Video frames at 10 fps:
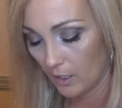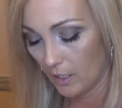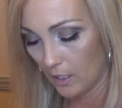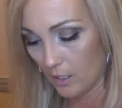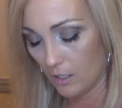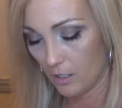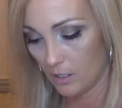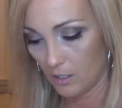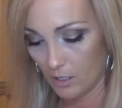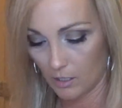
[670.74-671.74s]

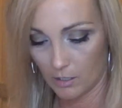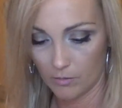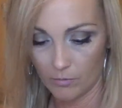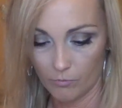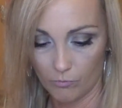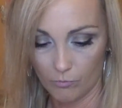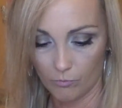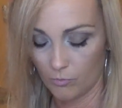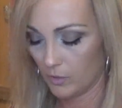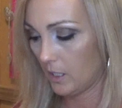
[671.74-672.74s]

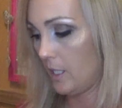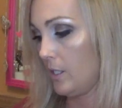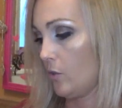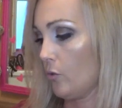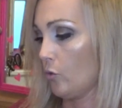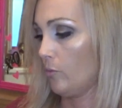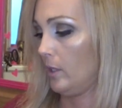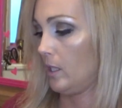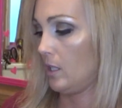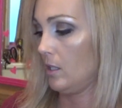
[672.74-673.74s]
and these are
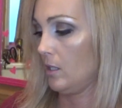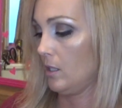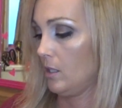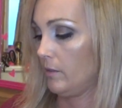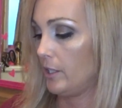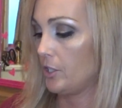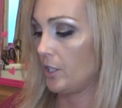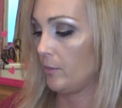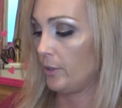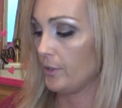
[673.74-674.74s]
normally, these
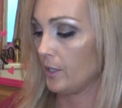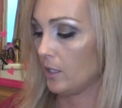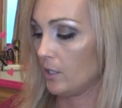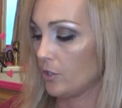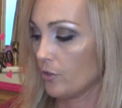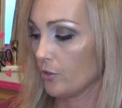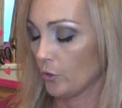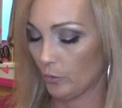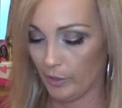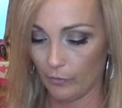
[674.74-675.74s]
shampoos and conditioners are
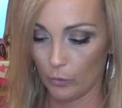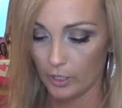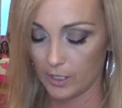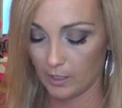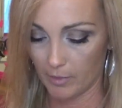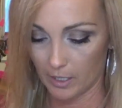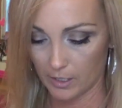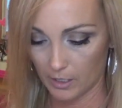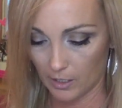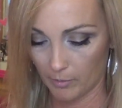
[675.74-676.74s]
normally 14
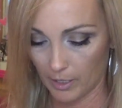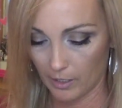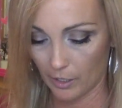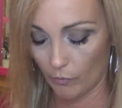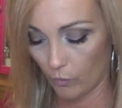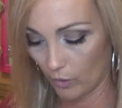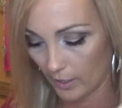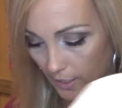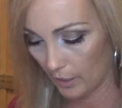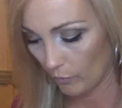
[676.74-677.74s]
bucks and I paid like
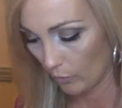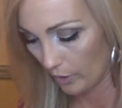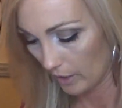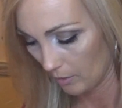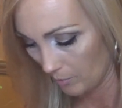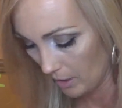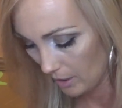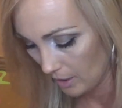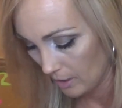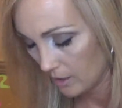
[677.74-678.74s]
4.90 for them.
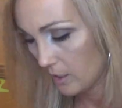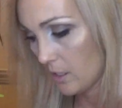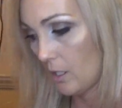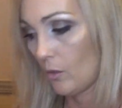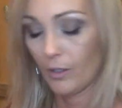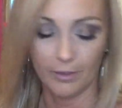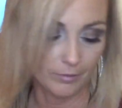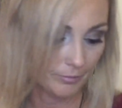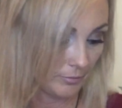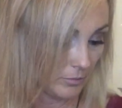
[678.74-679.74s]
So, and then,
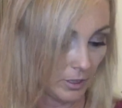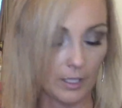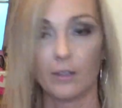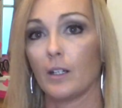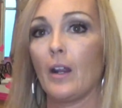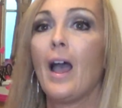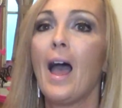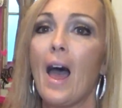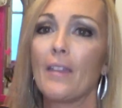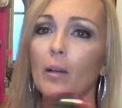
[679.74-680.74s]
yeah, I'm gonna.
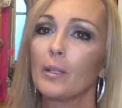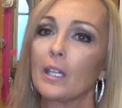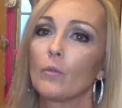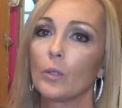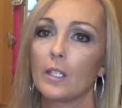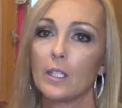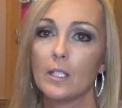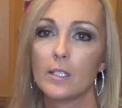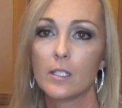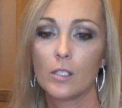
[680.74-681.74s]
I think I'm gonna give one of
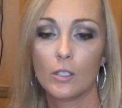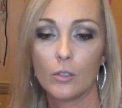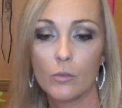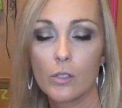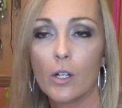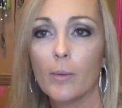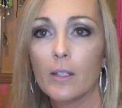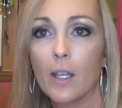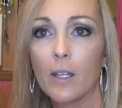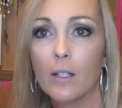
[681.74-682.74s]
these to, sorry about
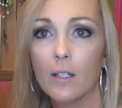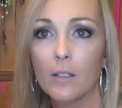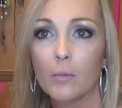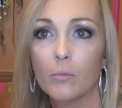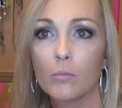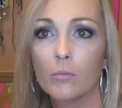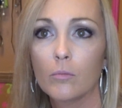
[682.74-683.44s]
that, um,